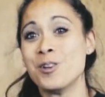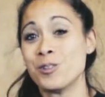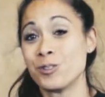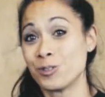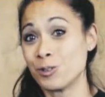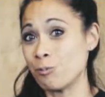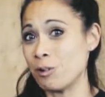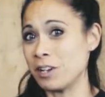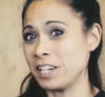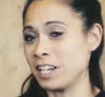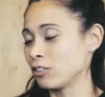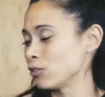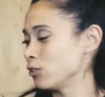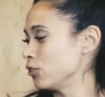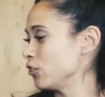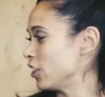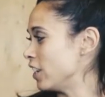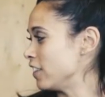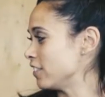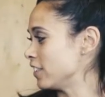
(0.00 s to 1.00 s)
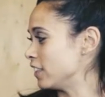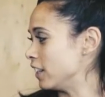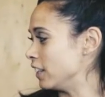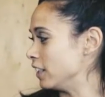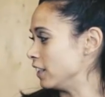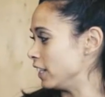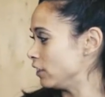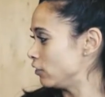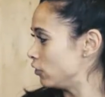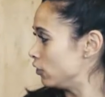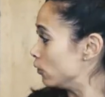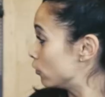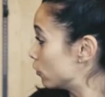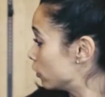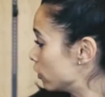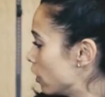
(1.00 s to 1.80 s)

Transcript: So one exercise that I like to use a